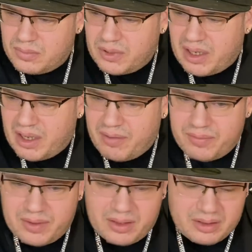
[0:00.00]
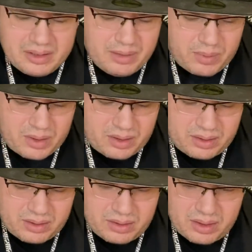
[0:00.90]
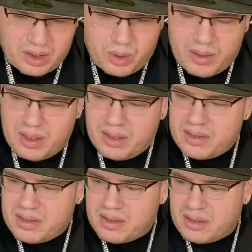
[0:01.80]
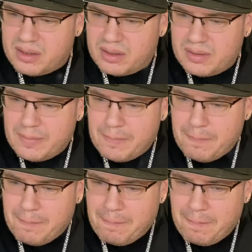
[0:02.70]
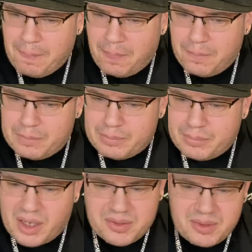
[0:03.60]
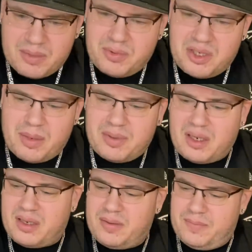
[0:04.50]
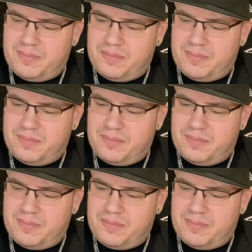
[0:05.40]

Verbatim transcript: We have Libra, Aquarius, possibly some Gemini.